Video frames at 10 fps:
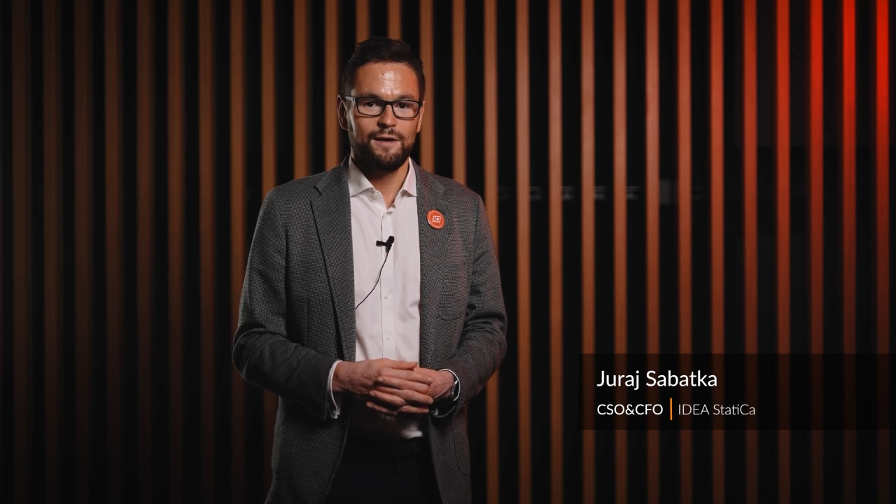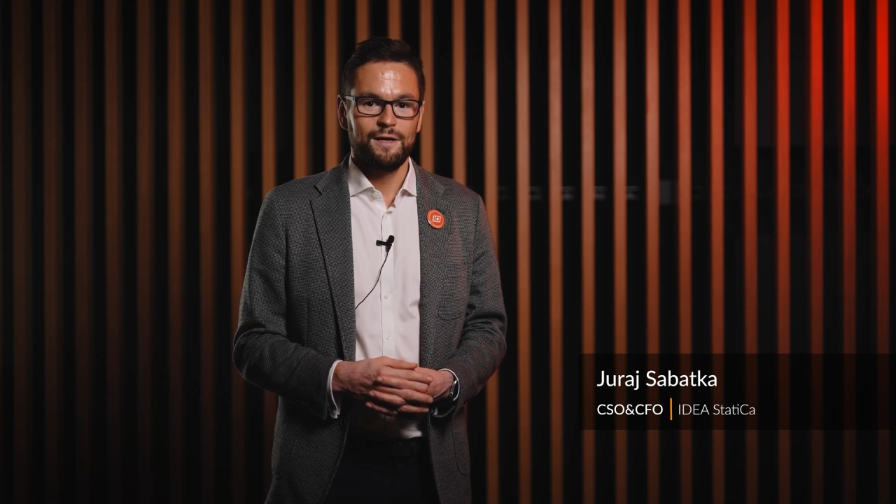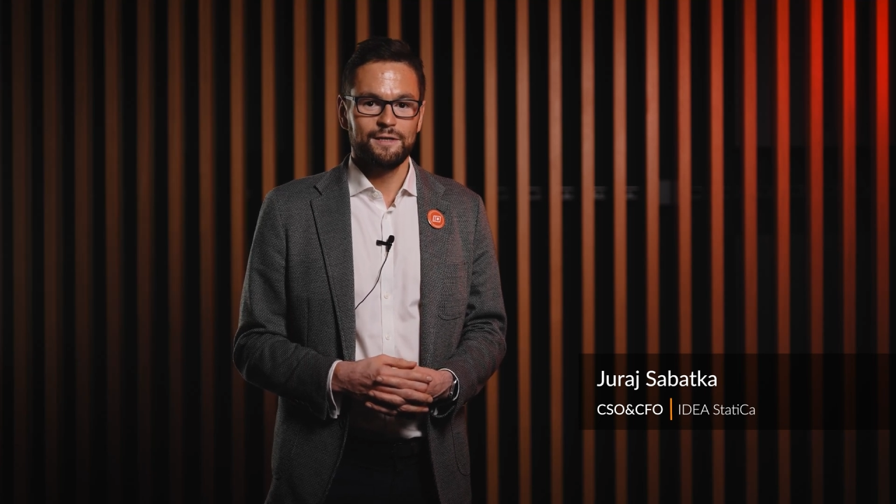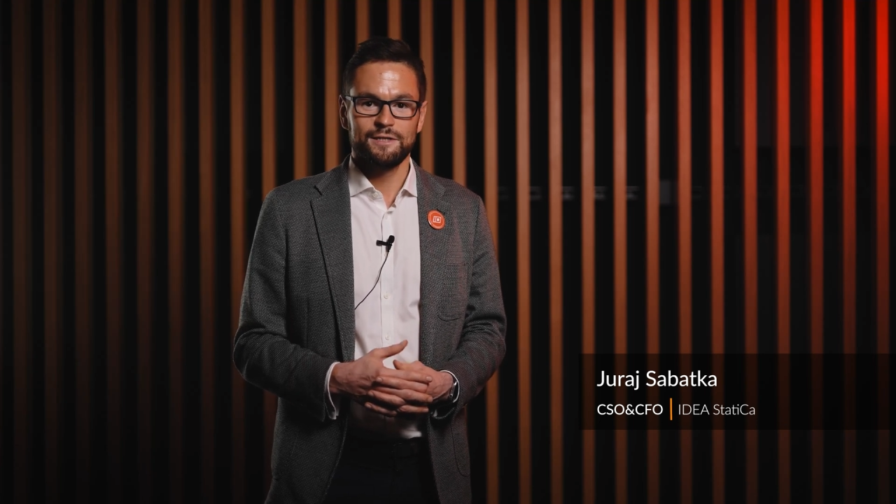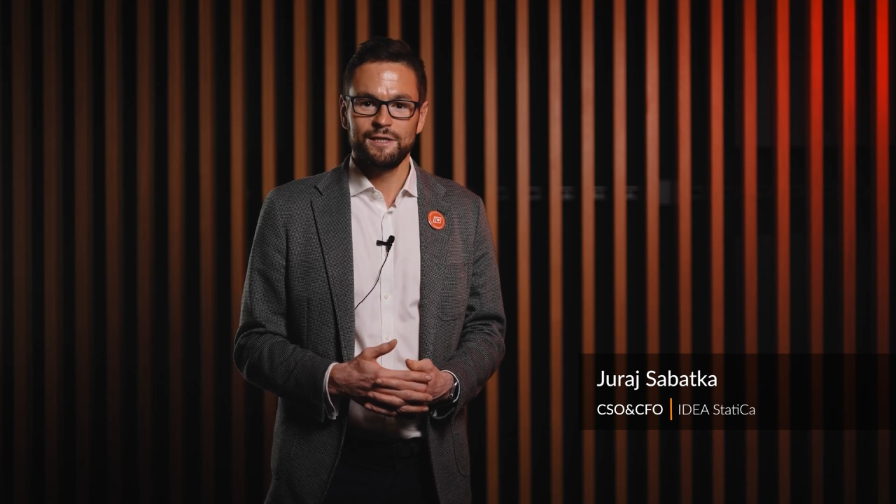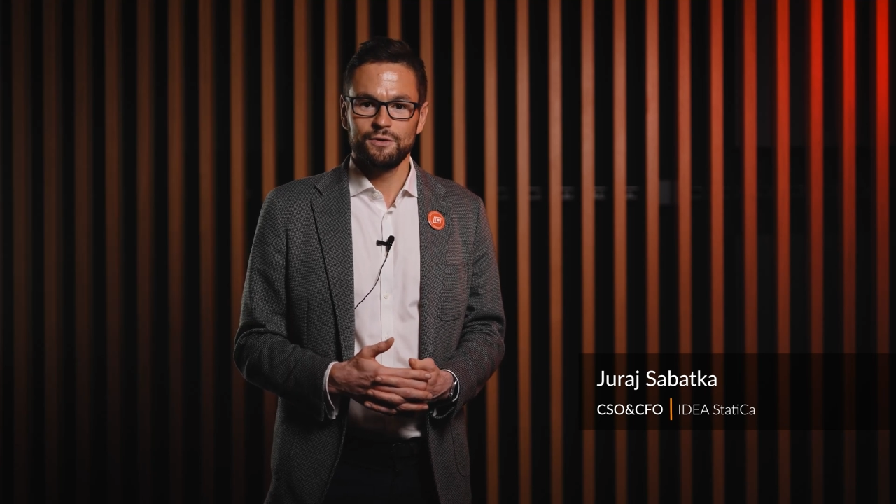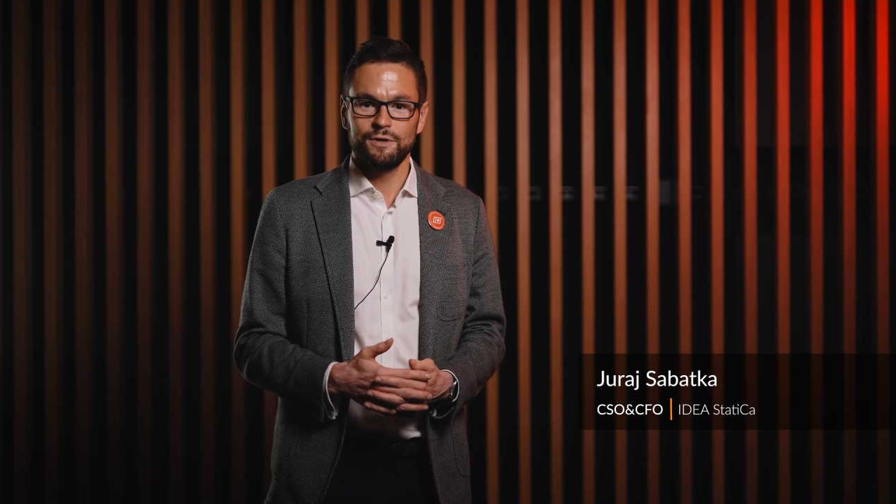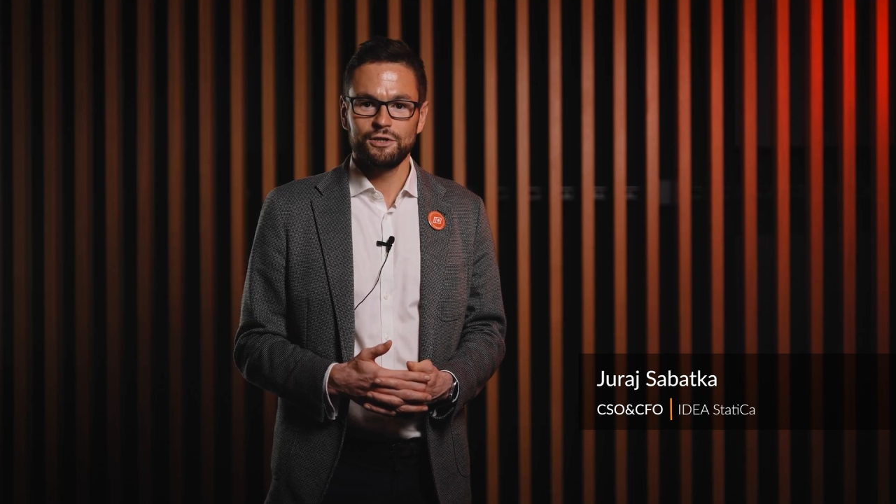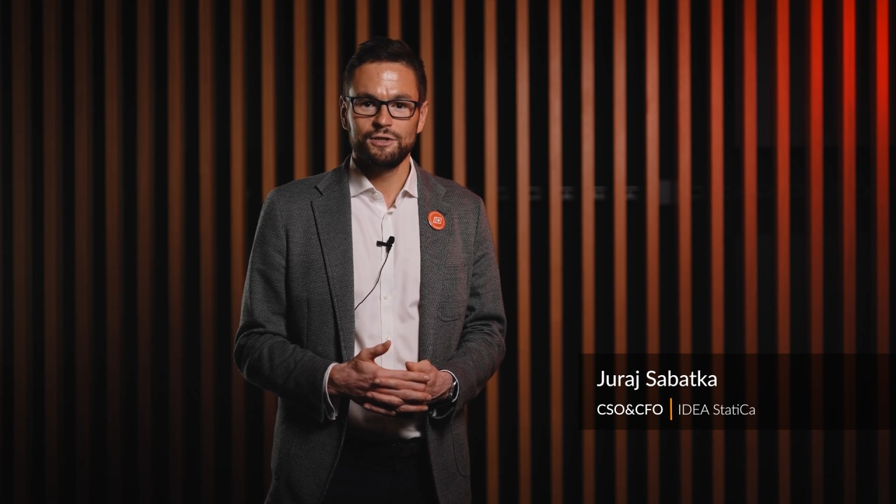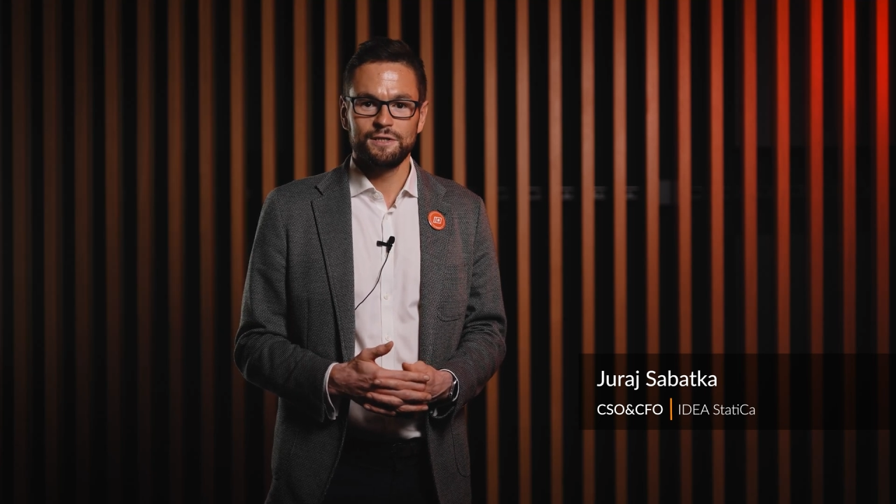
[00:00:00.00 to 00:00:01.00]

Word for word: In steel connection